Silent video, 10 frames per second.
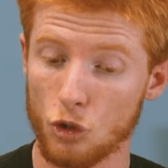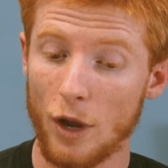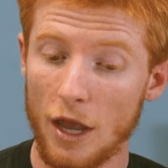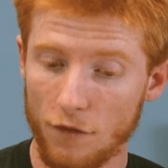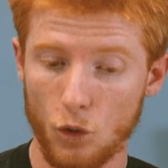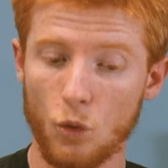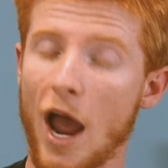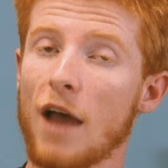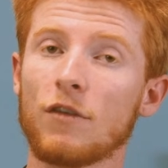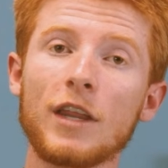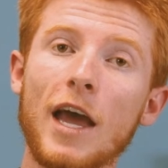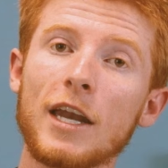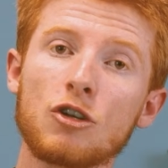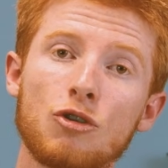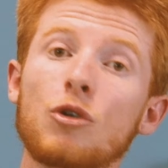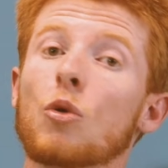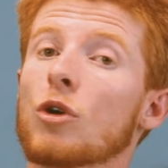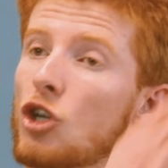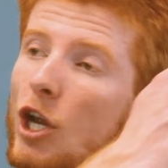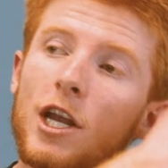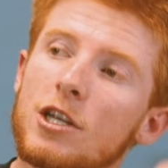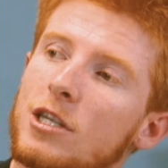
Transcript: So if you're having that issue, your jig is